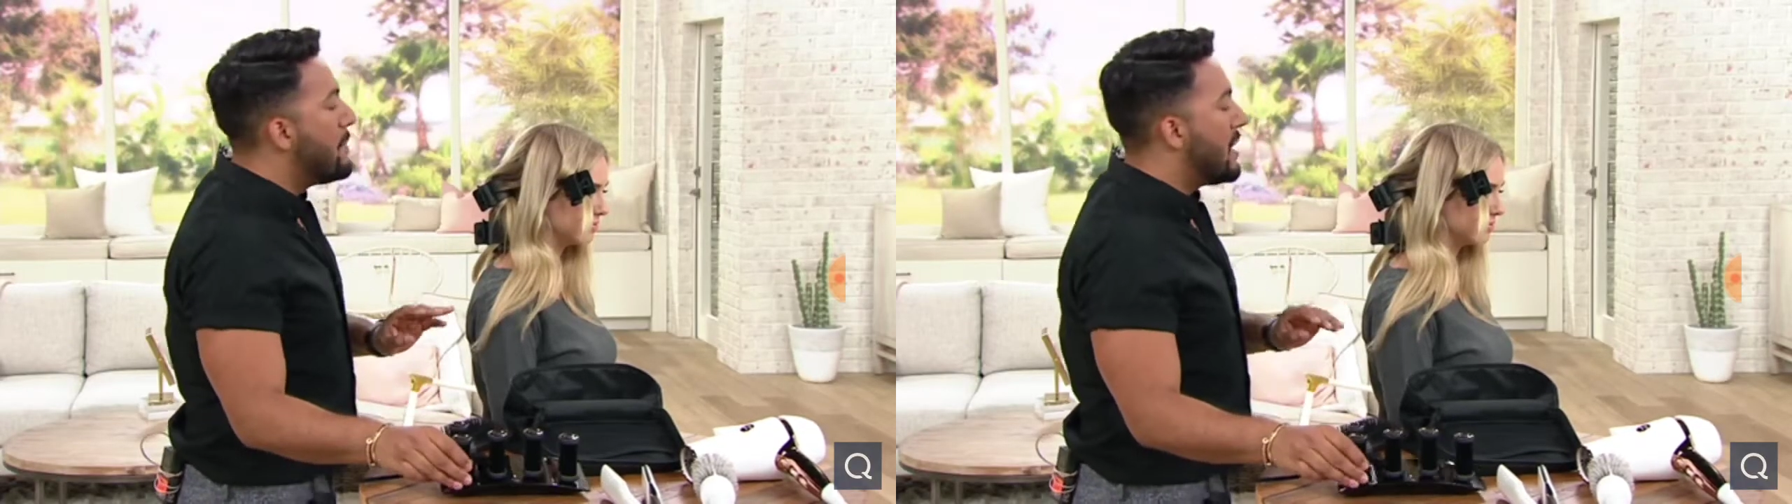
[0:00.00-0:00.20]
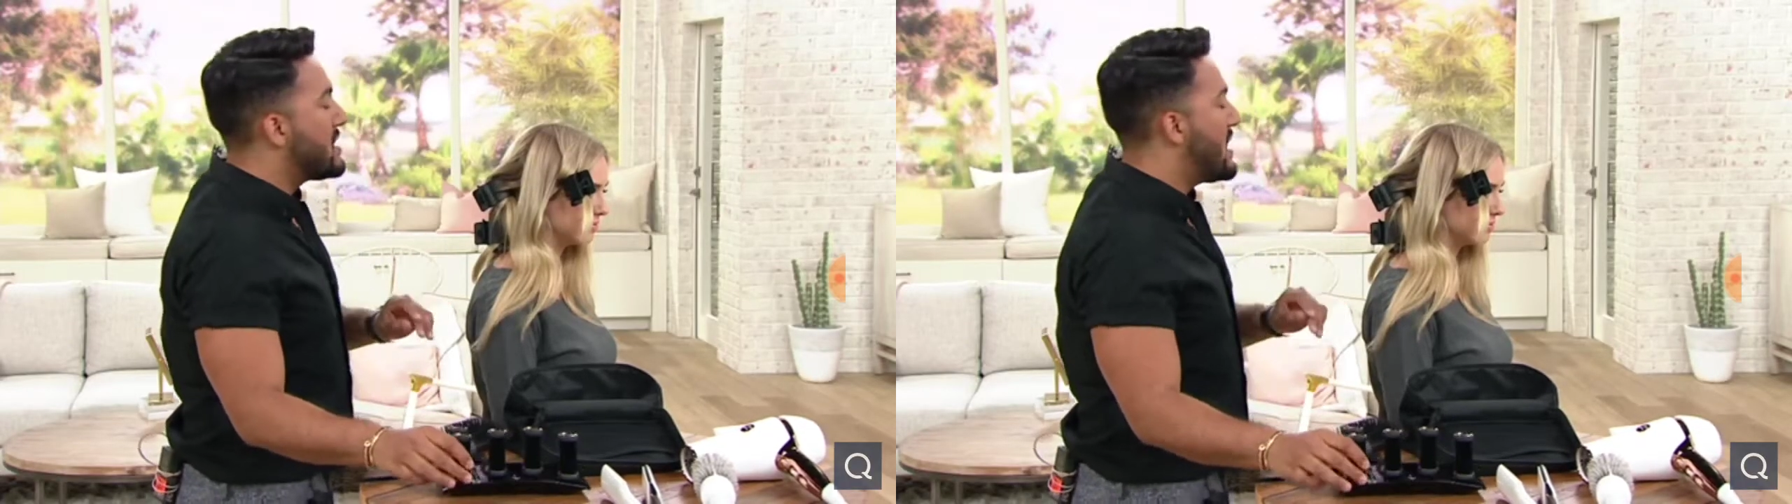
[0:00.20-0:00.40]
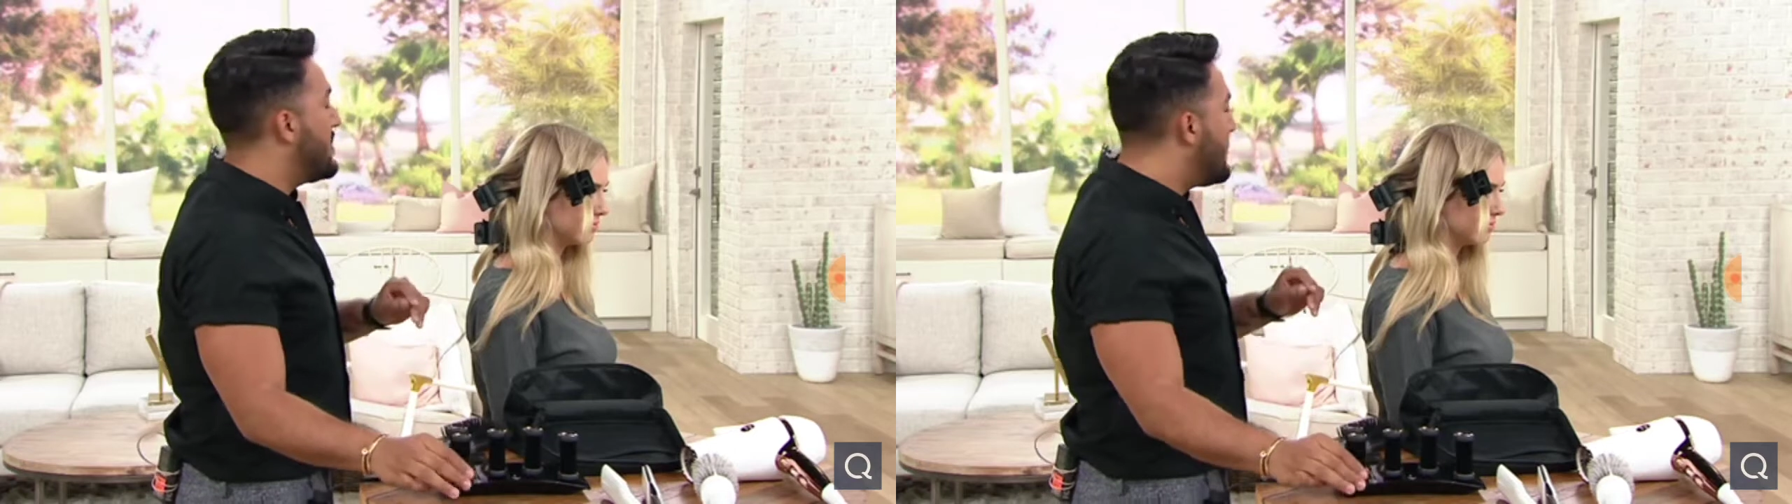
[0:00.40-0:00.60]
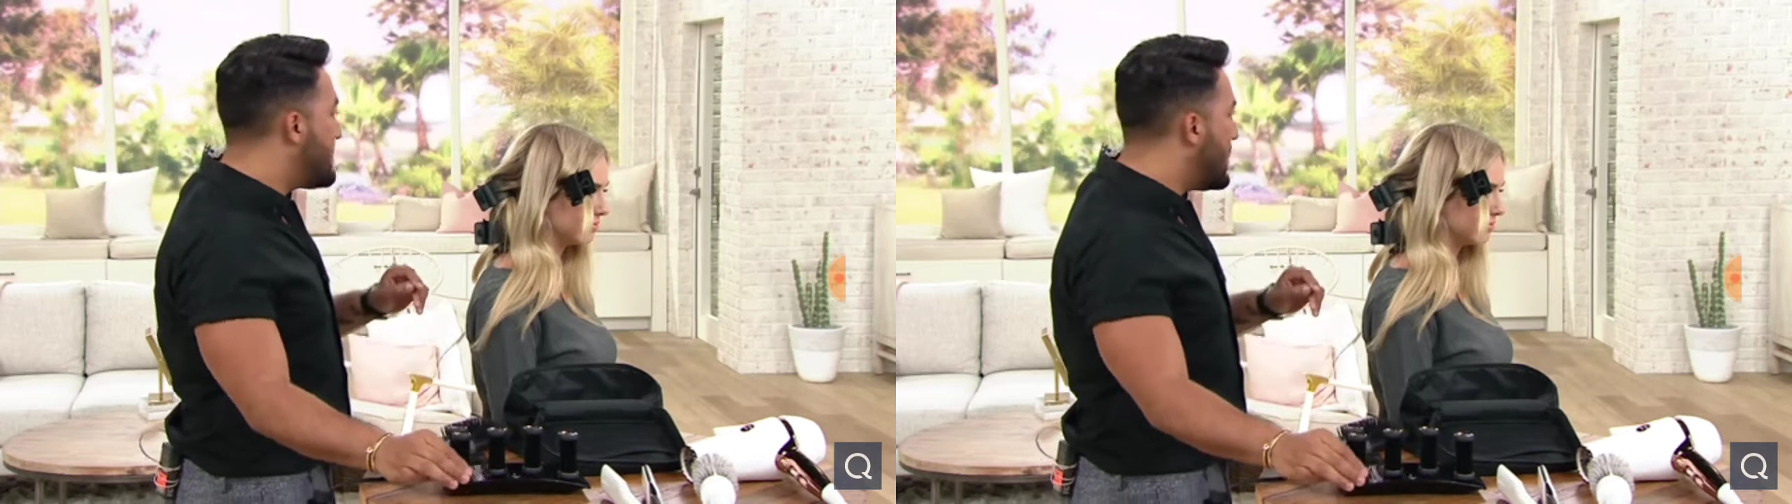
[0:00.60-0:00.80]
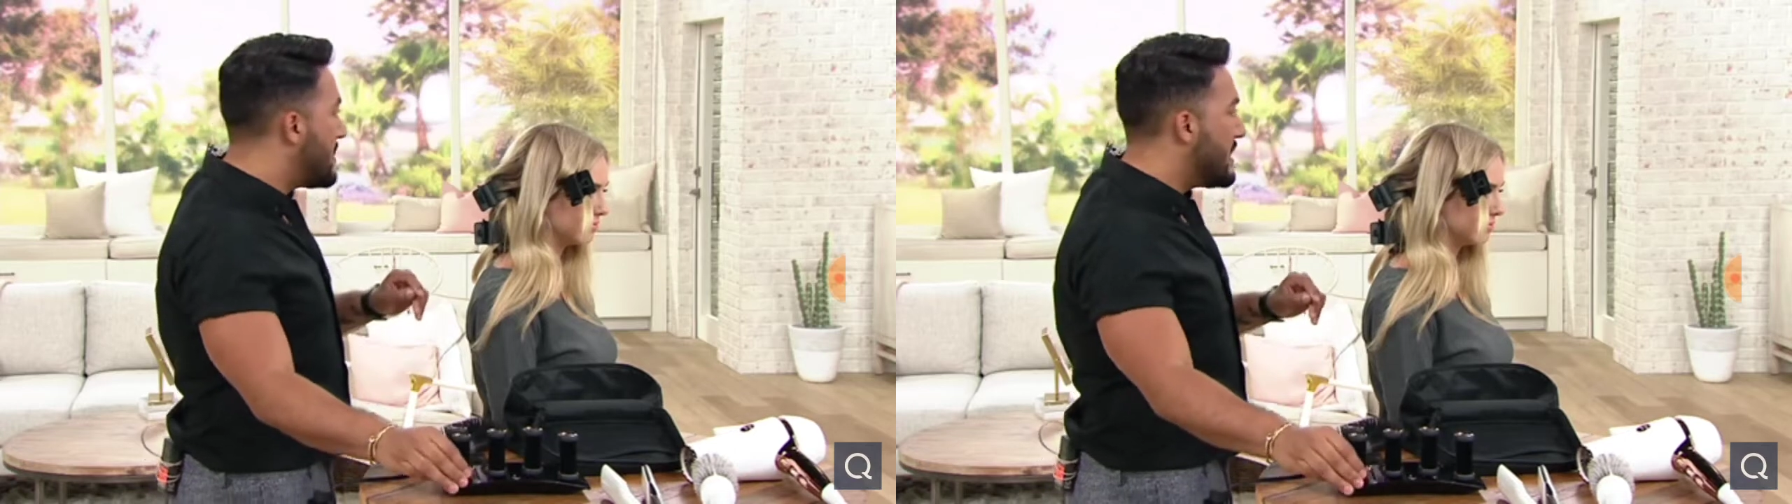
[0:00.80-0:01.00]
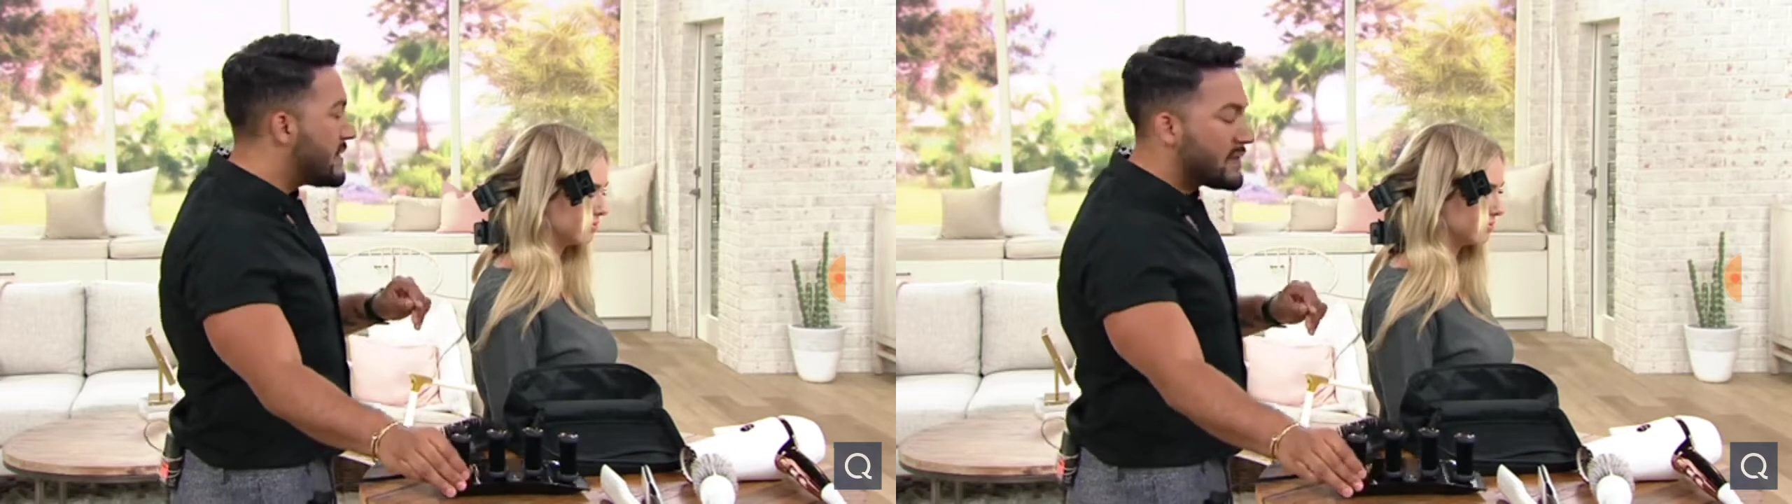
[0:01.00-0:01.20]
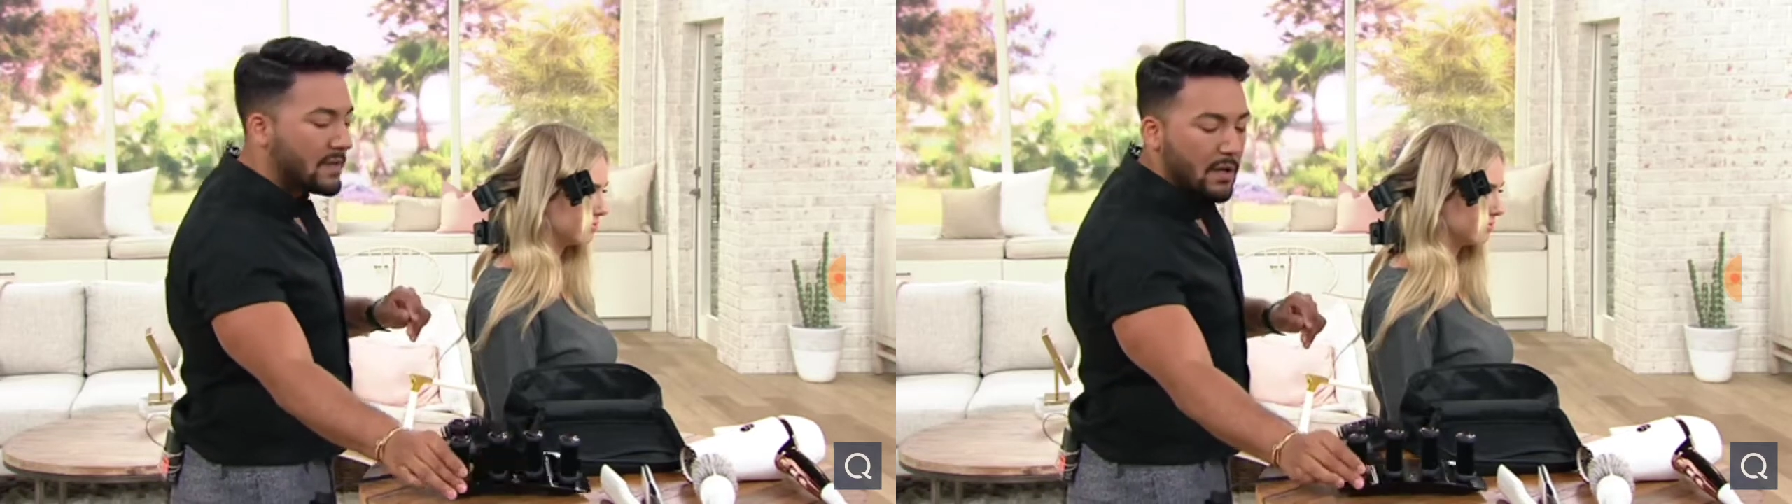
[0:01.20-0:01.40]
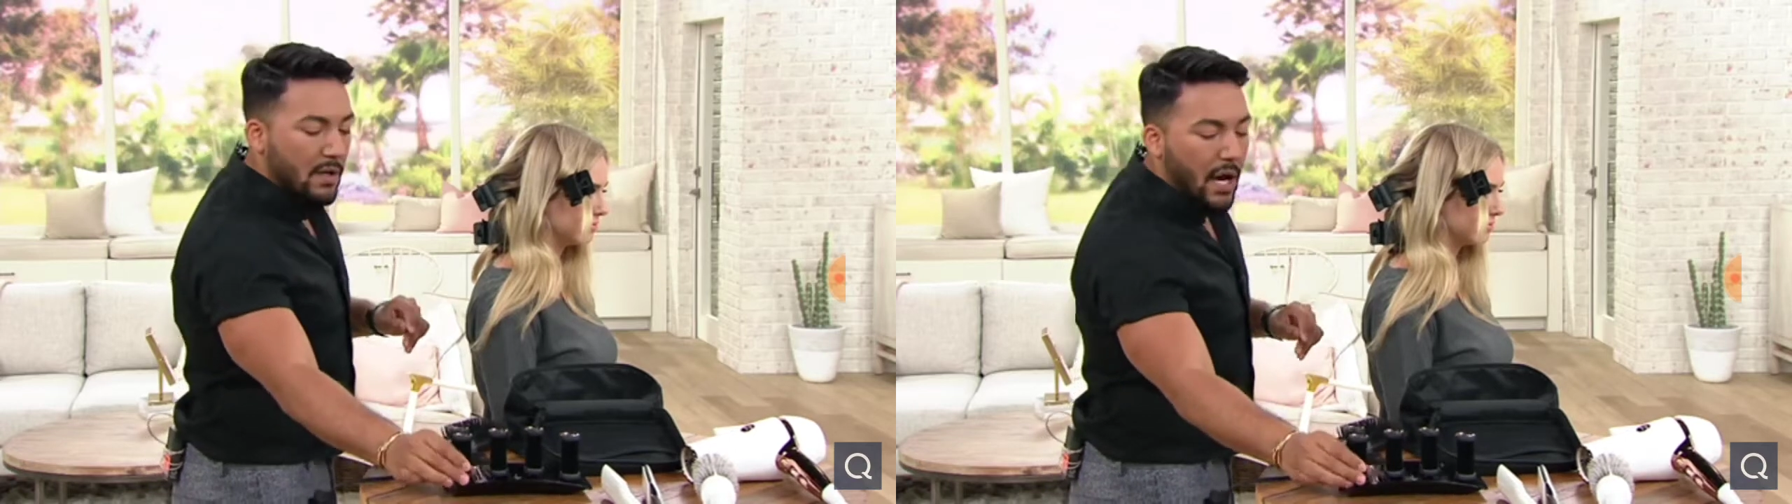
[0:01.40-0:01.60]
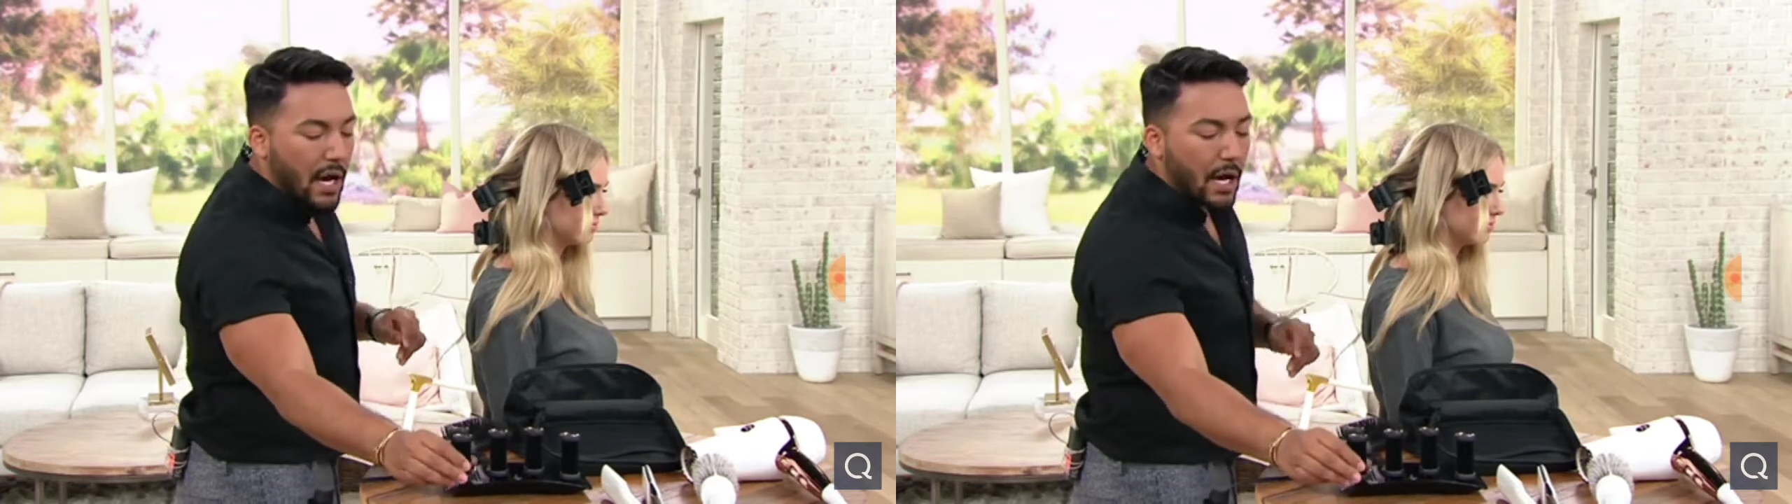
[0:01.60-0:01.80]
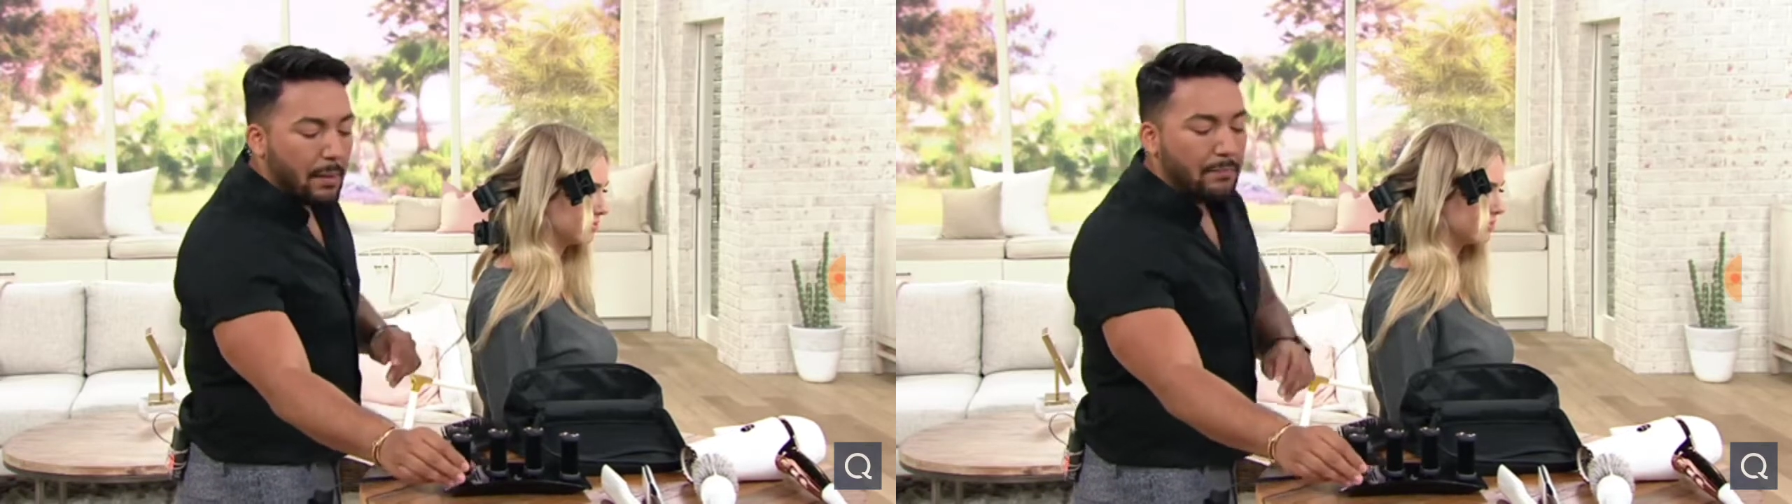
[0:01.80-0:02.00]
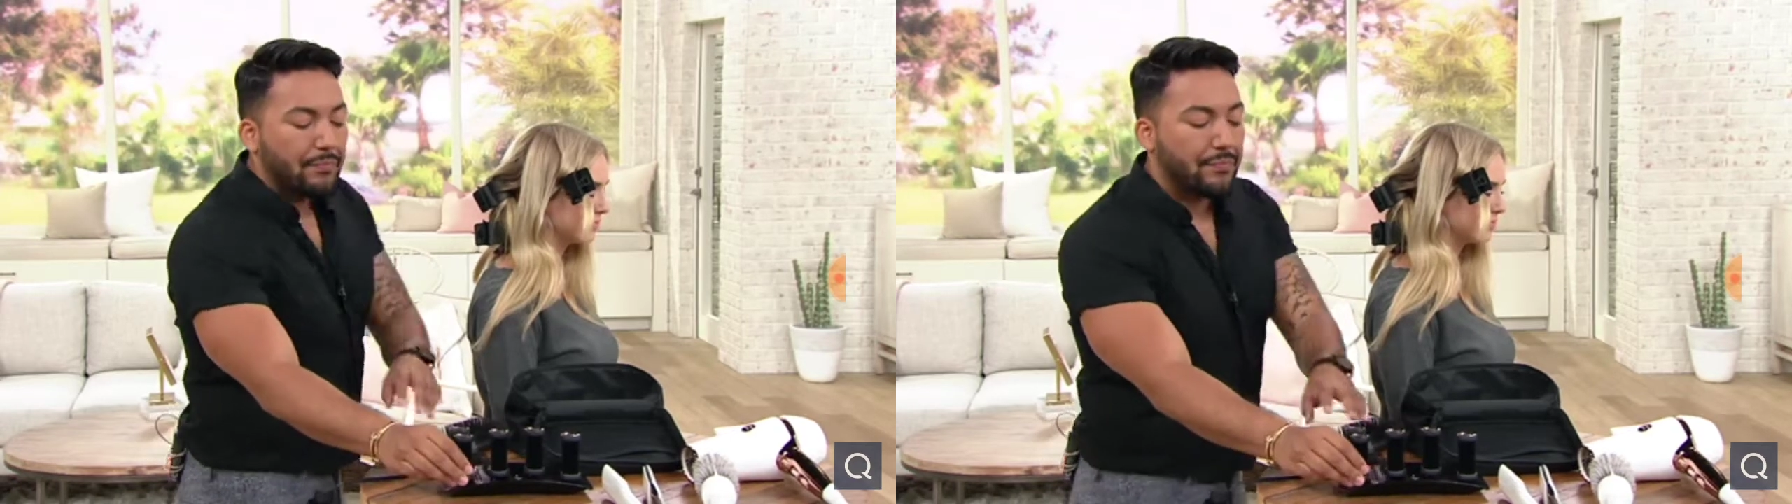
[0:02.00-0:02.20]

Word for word: about 10 to 15 minutes. Um, and,